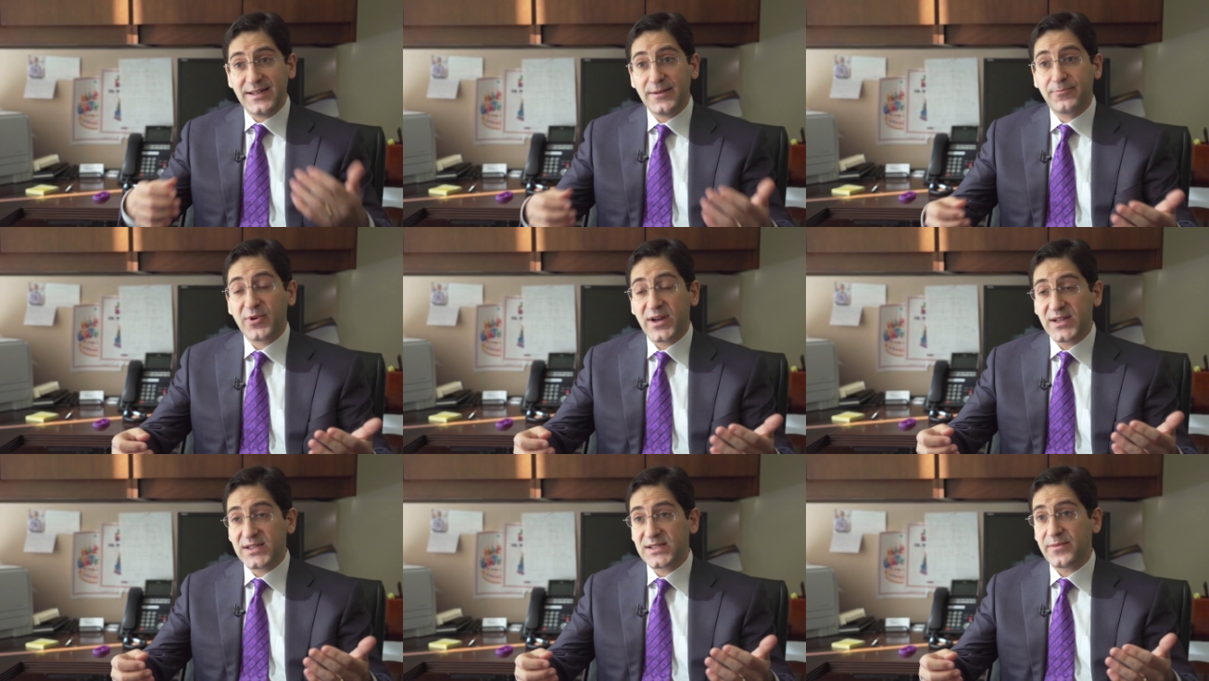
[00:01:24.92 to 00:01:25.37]

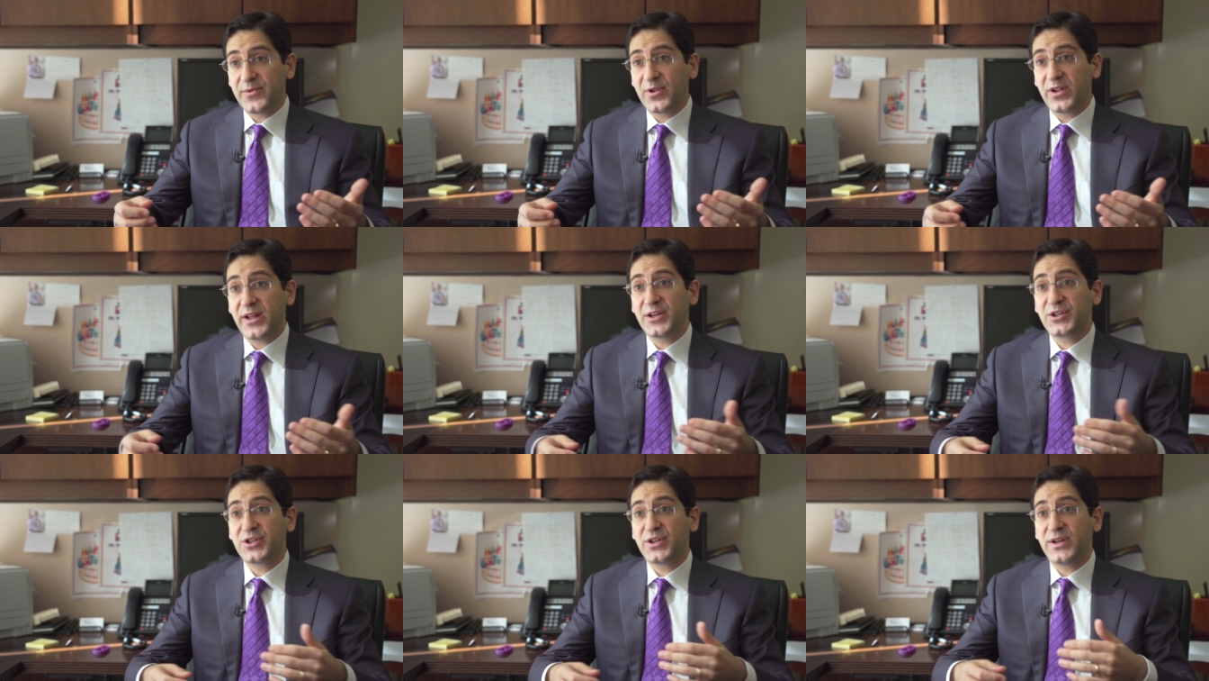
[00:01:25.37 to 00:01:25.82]
Deep brain
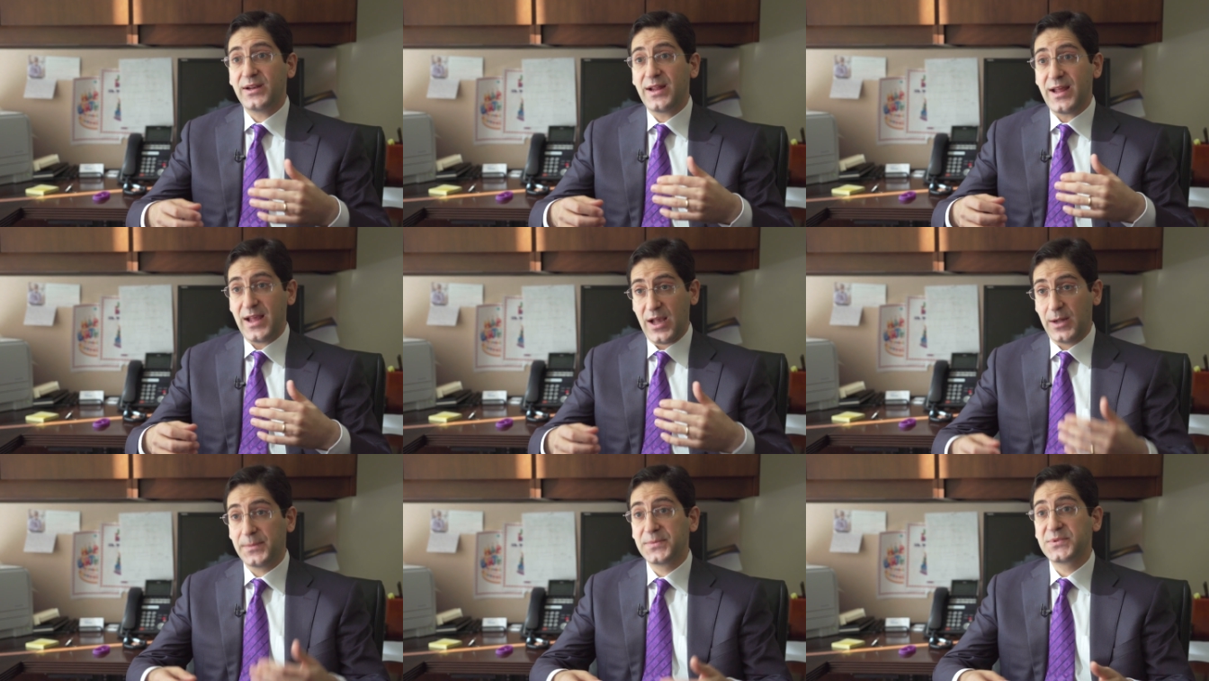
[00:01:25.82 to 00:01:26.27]
stimulation
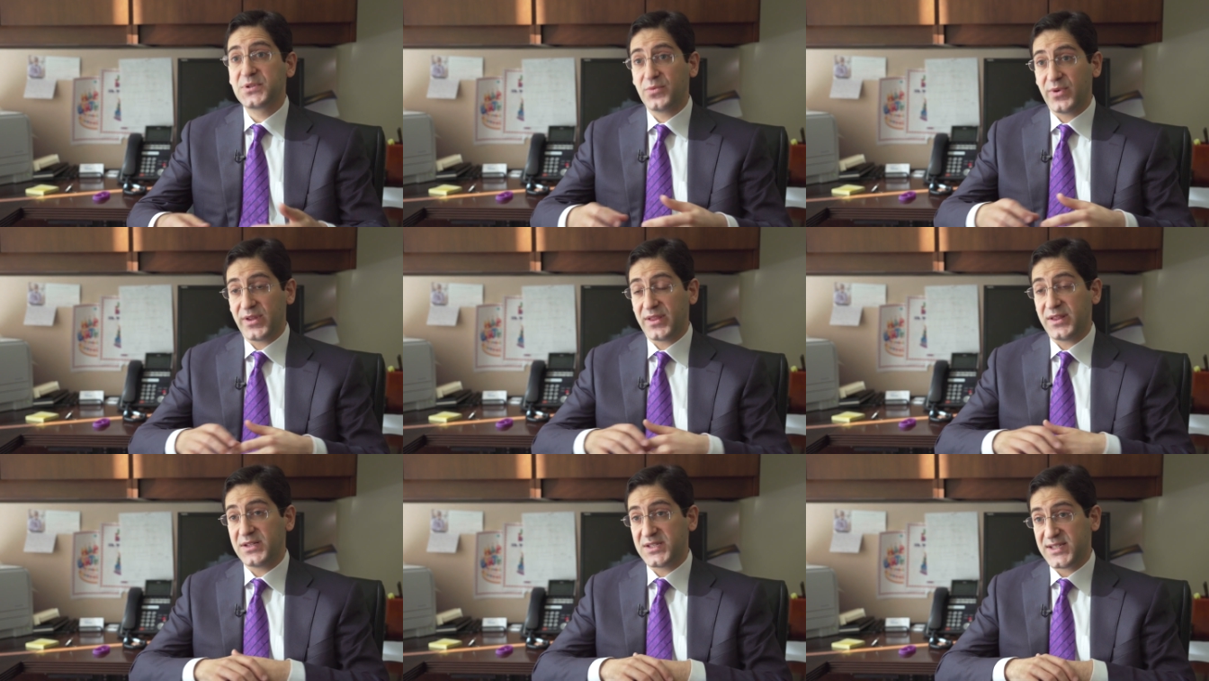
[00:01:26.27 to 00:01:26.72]
helps
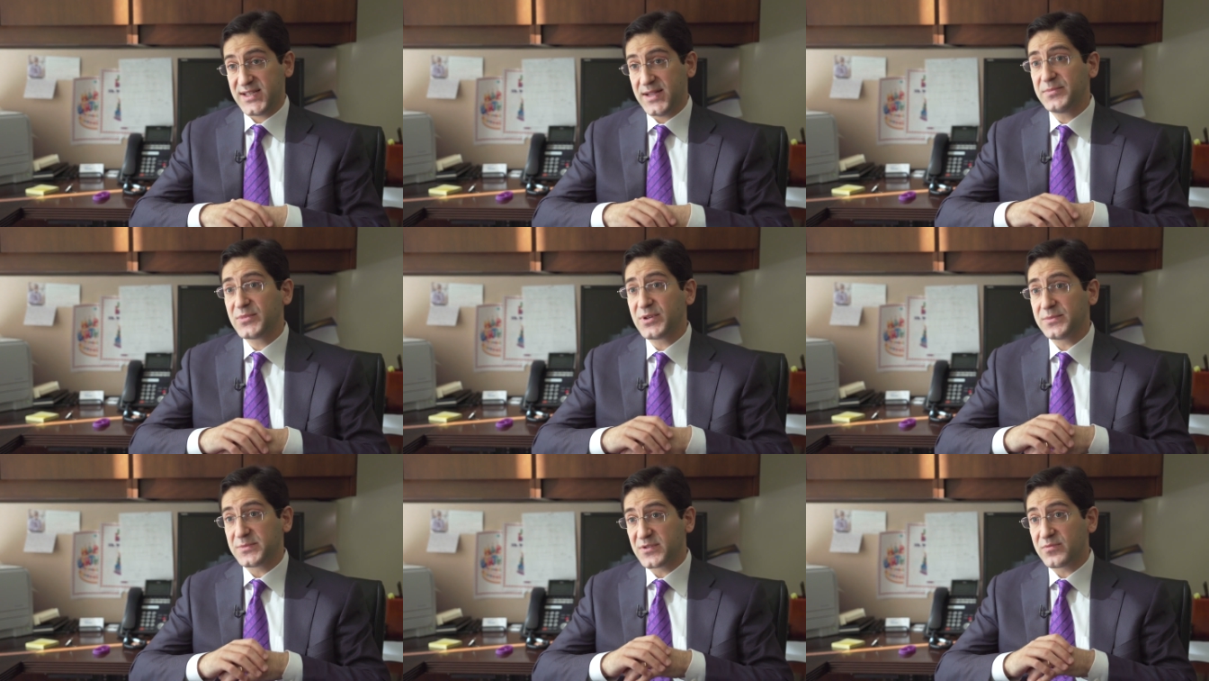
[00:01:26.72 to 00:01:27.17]
with the
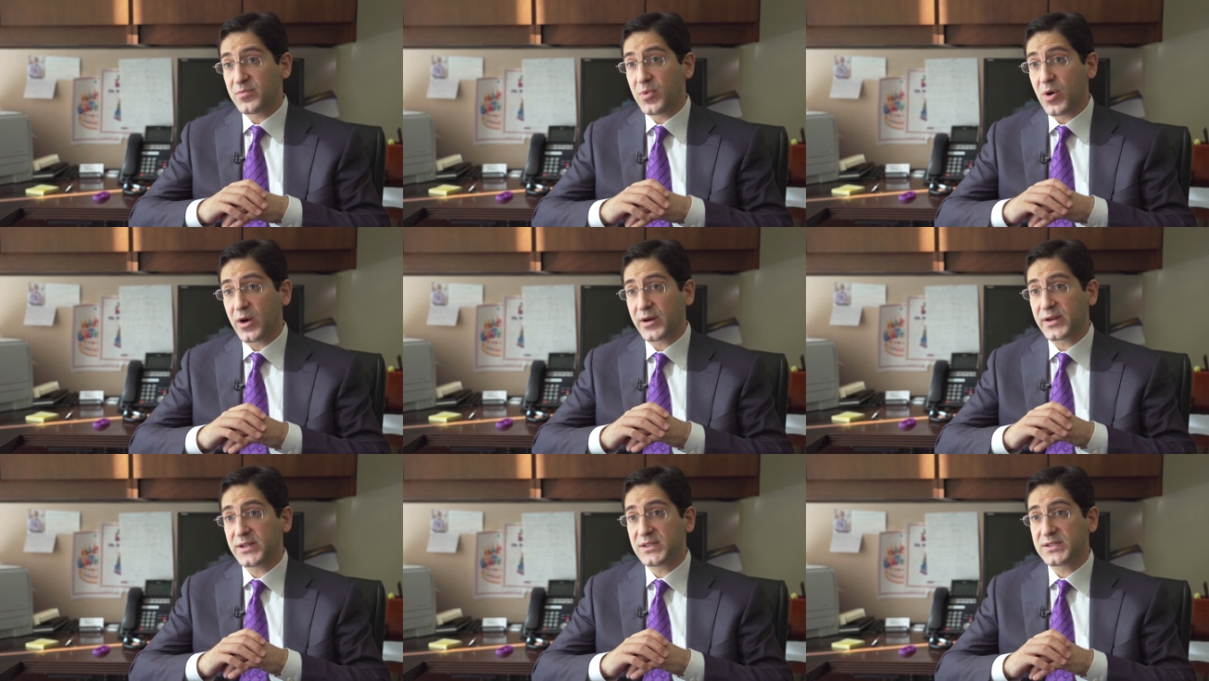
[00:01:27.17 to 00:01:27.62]
symptoms of
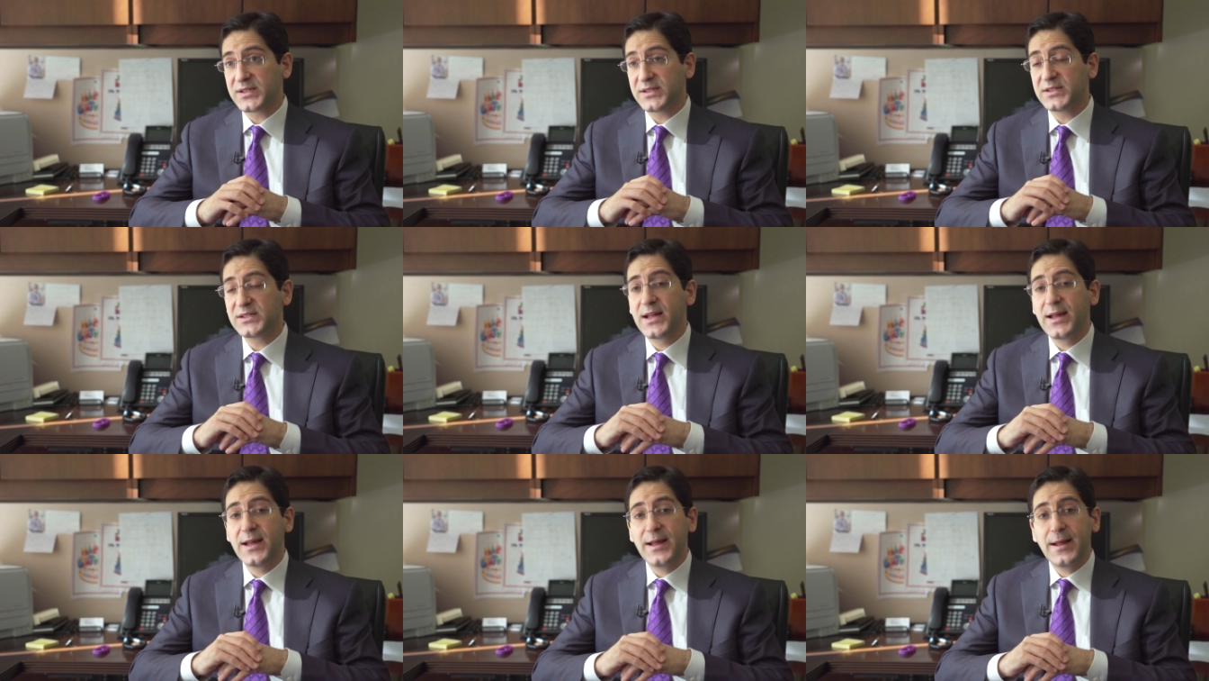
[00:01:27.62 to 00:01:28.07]

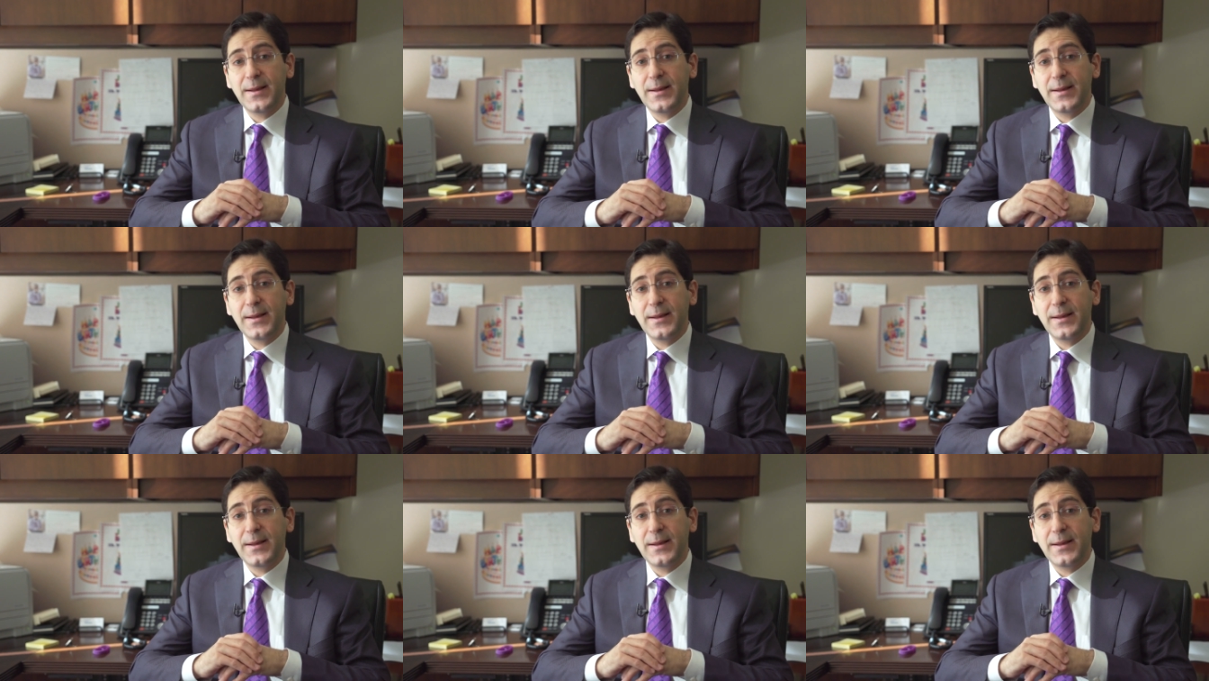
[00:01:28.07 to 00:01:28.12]
Parkinson's,